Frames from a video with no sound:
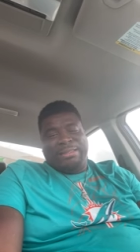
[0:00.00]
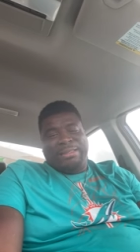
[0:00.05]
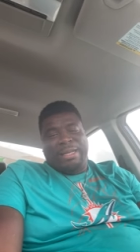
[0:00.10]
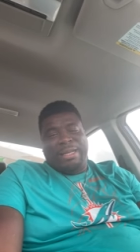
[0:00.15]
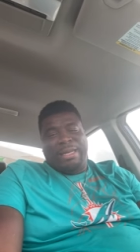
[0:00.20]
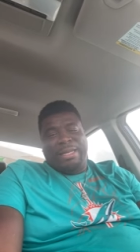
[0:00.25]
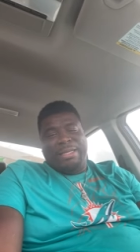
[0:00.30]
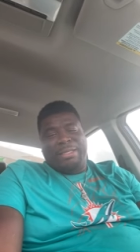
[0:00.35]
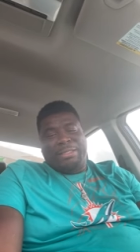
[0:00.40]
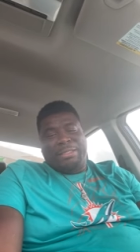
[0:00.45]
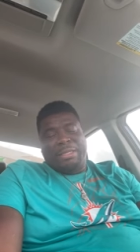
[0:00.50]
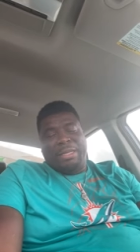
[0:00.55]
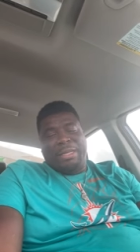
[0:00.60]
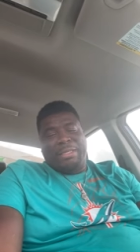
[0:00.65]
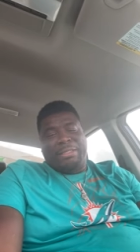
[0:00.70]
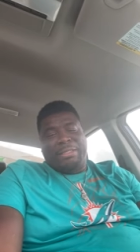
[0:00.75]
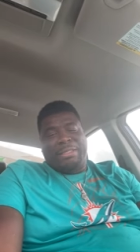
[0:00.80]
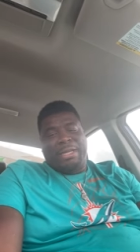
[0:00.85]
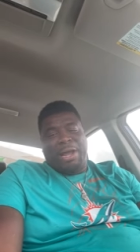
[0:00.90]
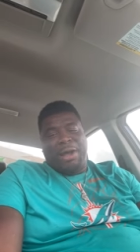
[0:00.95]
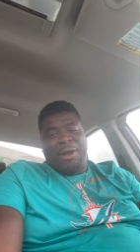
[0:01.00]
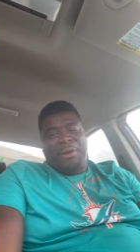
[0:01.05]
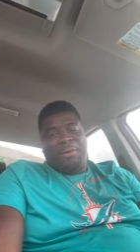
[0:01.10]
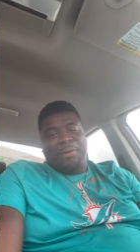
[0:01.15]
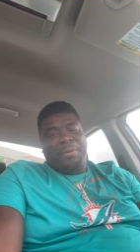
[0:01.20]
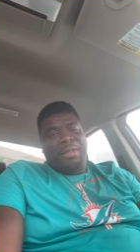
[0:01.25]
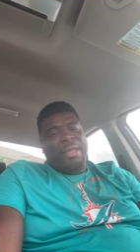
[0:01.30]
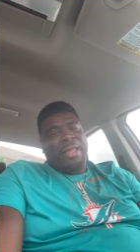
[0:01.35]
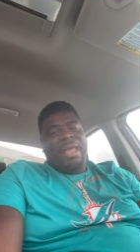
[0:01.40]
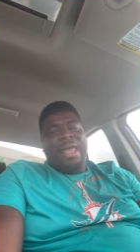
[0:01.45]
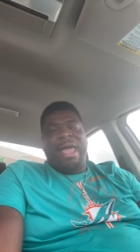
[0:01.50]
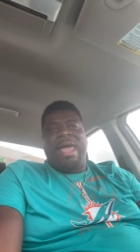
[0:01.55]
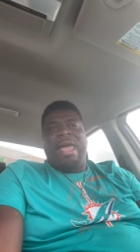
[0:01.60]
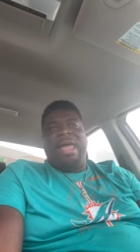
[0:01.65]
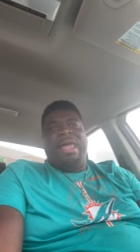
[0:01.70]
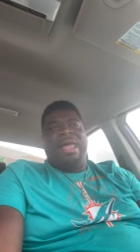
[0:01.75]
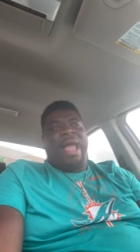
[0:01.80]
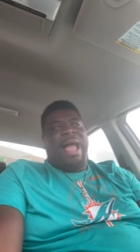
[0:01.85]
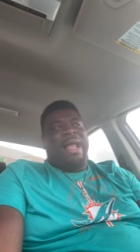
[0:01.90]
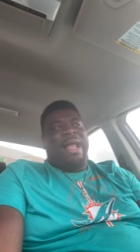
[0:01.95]
TD Snitch Talk.
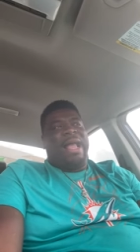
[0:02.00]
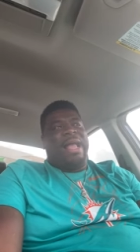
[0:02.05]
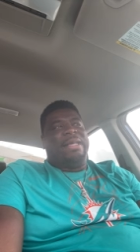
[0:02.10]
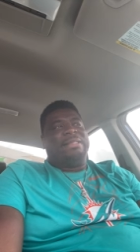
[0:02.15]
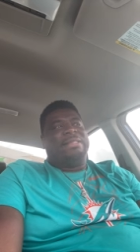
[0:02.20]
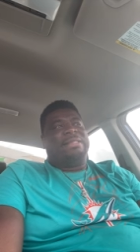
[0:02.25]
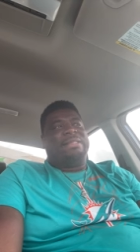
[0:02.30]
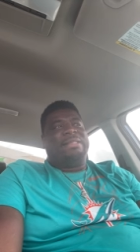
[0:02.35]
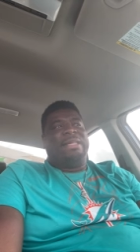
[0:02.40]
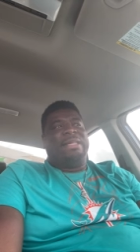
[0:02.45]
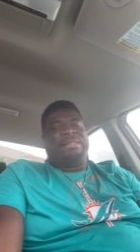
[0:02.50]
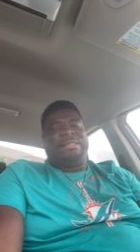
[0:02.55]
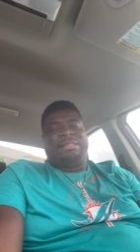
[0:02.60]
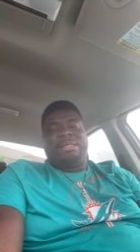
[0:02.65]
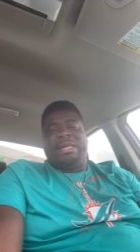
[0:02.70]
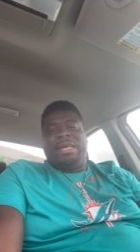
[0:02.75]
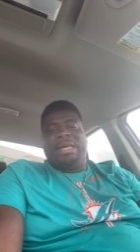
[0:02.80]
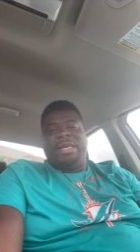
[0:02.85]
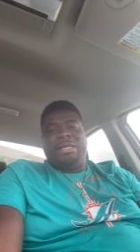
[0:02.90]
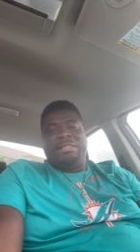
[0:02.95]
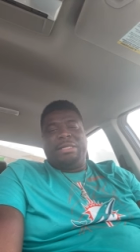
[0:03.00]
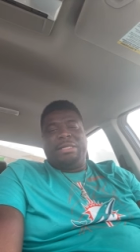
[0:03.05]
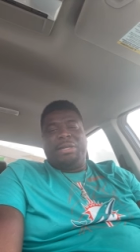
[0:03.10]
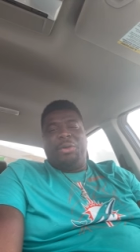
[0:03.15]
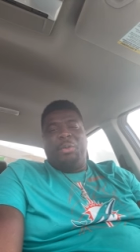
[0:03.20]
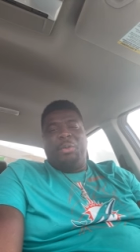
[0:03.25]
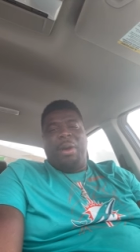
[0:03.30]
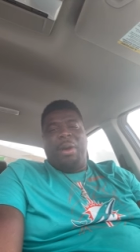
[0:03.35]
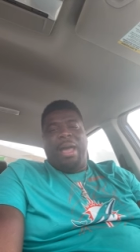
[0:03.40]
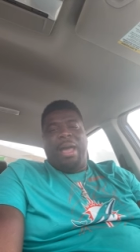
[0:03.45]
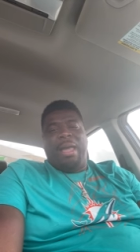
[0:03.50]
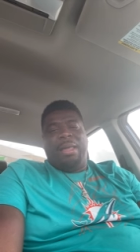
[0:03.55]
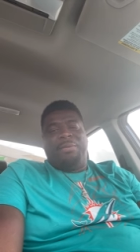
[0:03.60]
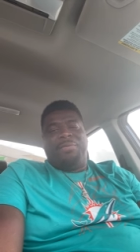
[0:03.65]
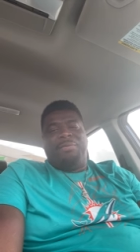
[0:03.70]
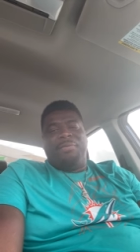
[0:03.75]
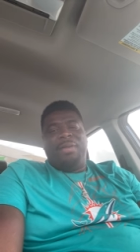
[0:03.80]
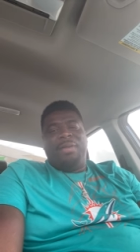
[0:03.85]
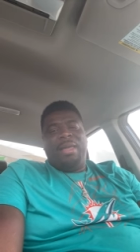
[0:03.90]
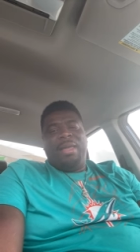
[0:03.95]
Hey, I got 6 kids and a wife.
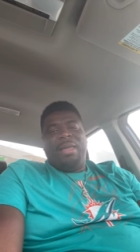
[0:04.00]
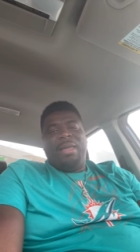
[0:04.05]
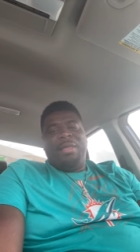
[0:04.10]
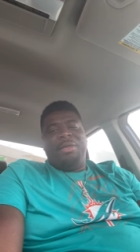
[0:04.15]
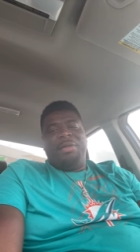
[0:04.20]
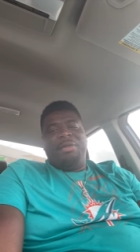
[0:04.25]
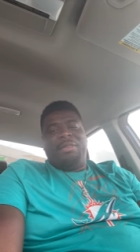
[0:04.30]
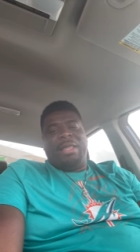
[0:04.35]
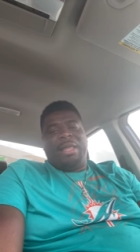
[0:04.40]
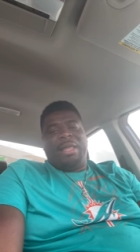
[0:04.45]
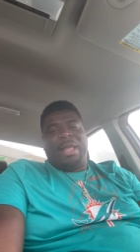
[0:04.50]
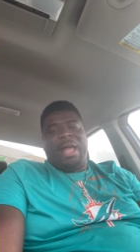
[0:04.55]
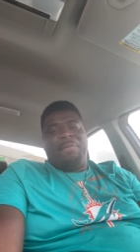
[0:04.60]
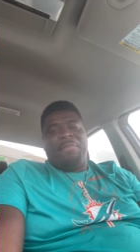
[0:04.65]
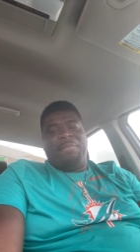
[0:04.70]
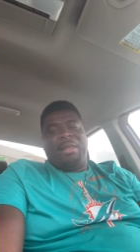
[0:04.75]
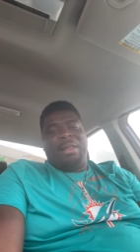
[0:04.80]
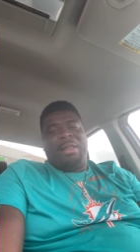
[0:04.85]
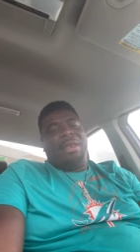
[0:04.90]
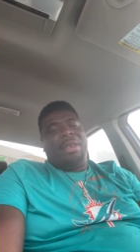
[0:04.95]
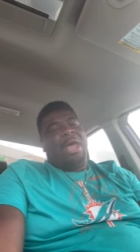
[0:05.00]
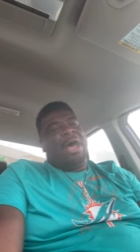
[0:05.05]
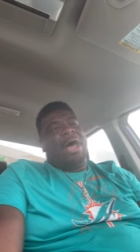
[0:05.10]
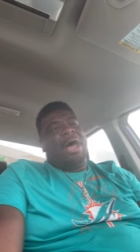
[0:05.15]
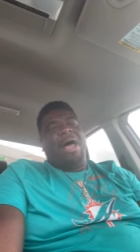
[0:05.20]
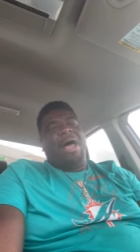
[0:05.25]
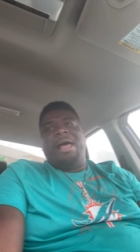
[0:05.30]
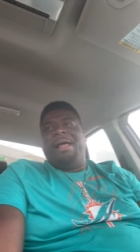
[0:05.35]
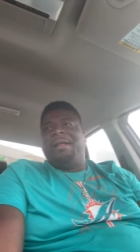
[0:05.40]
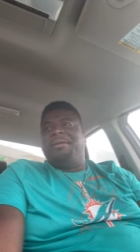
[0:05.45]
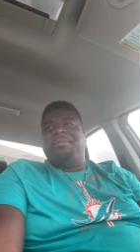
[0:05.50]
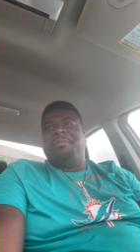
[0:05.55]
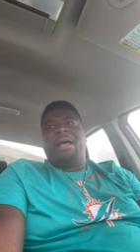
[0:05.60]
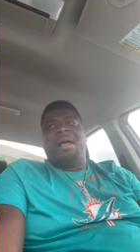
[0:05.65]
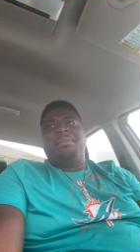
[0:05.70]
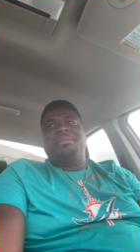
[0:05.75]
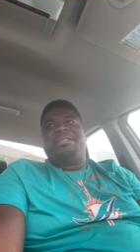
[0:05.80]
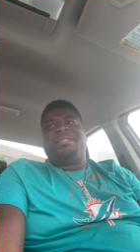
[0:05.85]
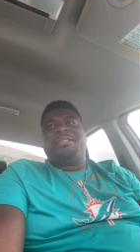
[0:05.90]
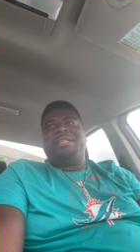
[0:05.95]
You think I'm... No,
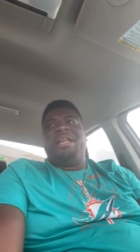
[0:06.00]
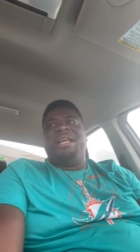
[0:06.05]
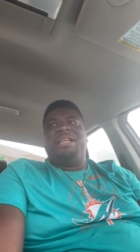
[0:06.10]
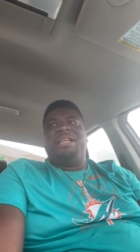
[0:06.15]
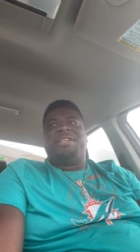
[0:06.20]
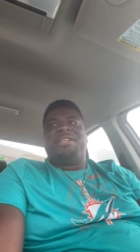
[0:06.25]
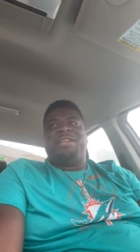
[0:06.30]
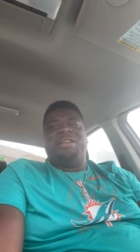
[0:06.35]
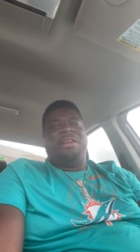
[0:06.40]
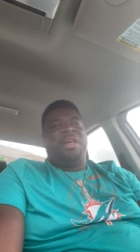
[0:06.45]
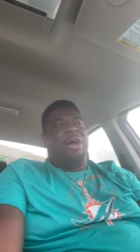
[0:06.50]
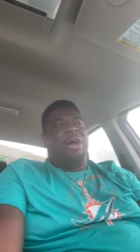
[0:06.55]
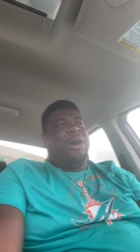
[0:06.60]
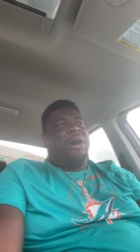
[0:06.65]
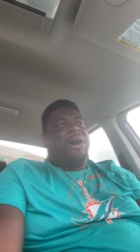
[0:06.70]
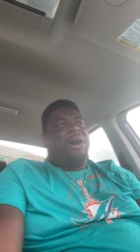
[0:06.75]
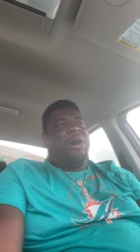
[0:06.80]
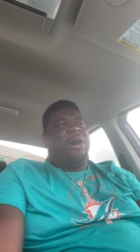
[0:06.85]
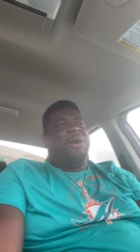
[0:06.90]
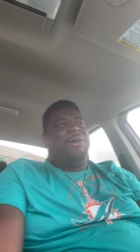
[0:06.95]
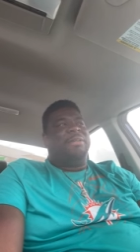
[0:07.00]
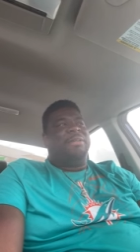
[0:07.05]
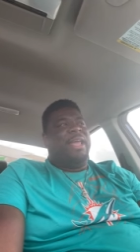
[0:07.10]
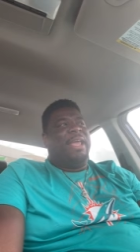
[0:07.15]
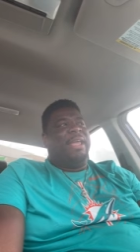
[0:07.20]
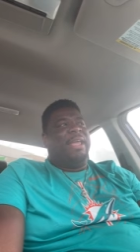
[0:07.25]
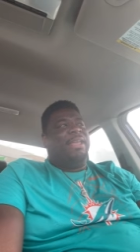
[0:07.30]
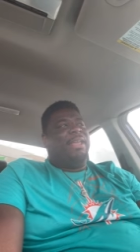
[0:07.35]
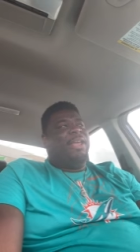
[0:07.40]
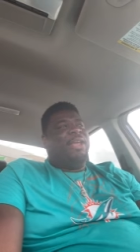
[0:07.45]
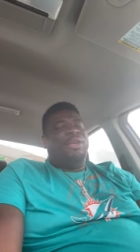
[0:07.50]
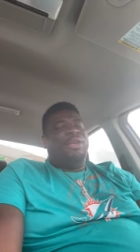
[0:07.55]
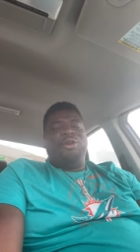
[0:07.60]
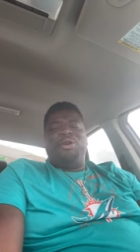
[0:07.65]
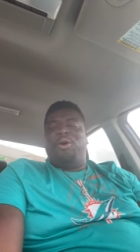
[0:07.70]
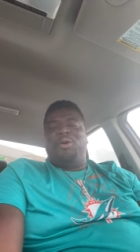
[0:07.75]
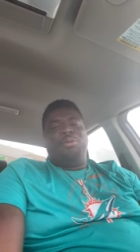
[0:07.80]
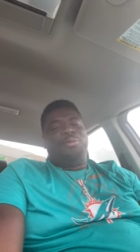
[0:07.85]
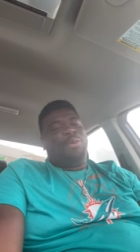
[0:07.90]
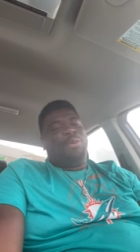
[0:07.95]
I'm snitching all day.
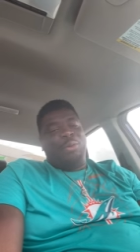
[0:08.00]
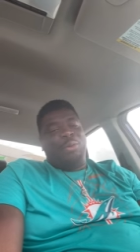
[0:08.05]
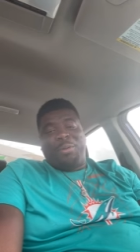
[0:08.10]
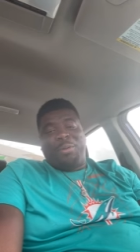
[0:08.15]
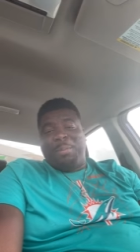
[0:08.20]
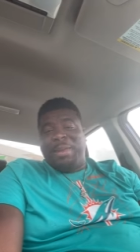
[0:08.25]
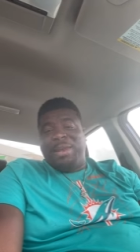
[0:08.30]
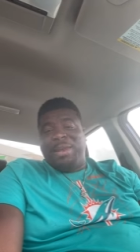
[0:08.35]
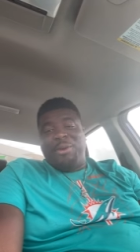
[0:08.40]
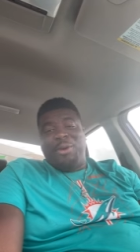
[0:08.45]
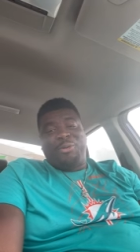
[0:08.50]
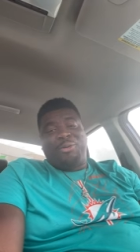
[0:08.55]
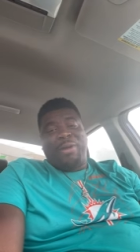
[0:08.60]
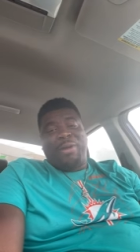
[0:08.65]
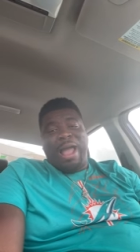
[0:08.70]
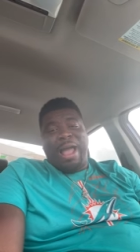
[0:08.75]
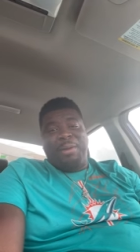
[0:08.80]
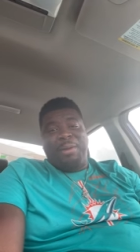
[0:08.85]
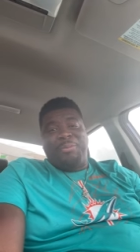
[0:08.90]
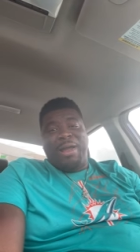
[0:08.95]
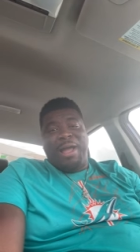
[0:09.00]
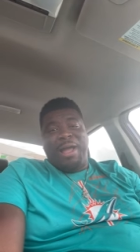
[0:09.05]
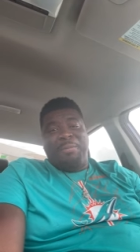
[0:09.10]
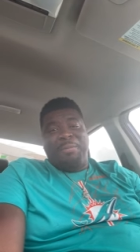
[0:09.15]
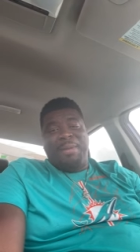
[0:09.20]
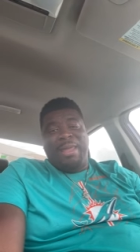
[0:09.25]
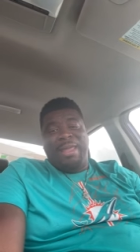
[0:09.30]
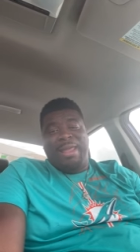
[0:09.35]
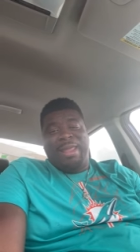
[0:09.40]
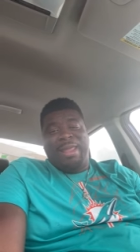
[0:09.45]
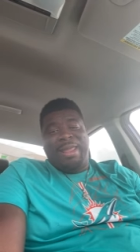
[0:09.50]
Don't commit no crime around me.